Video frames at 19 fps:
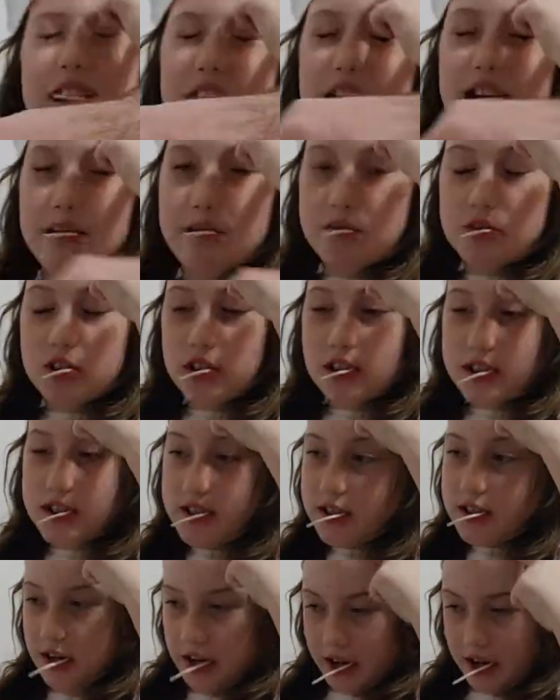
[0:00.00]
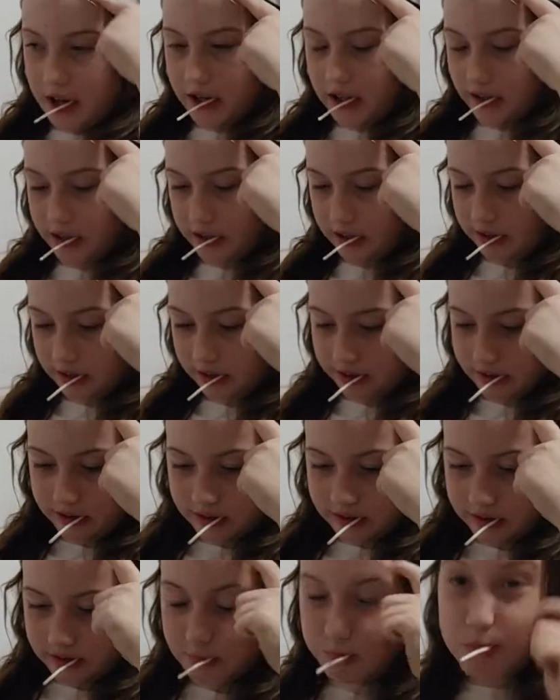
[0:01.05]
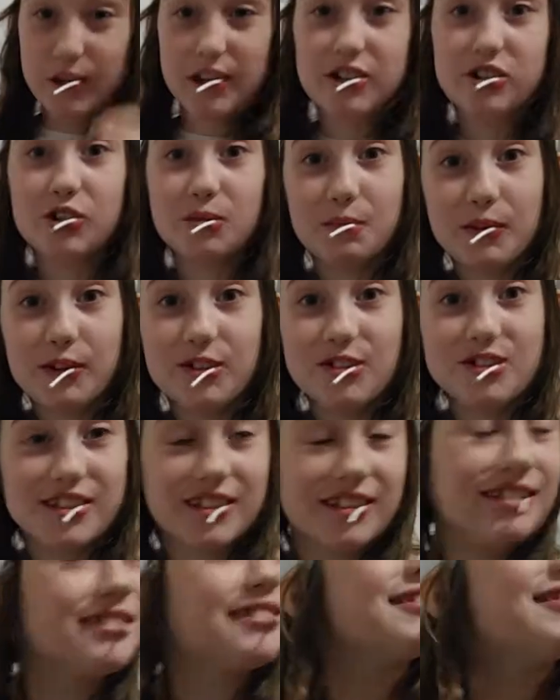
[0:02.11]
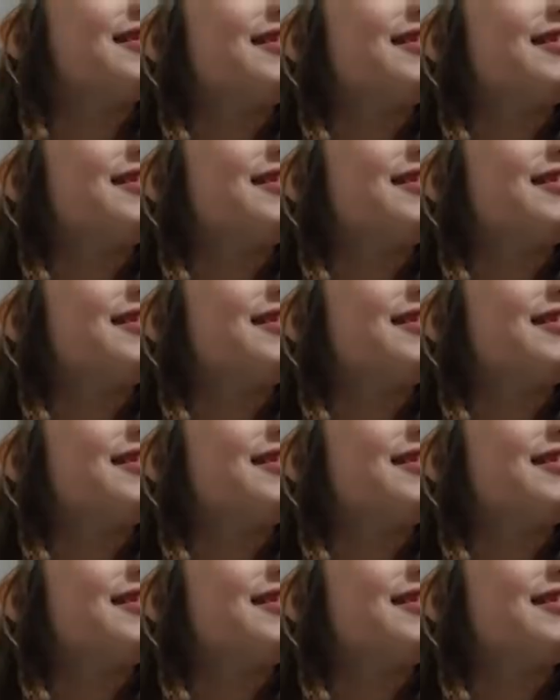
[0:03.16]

I'm just a miniature person.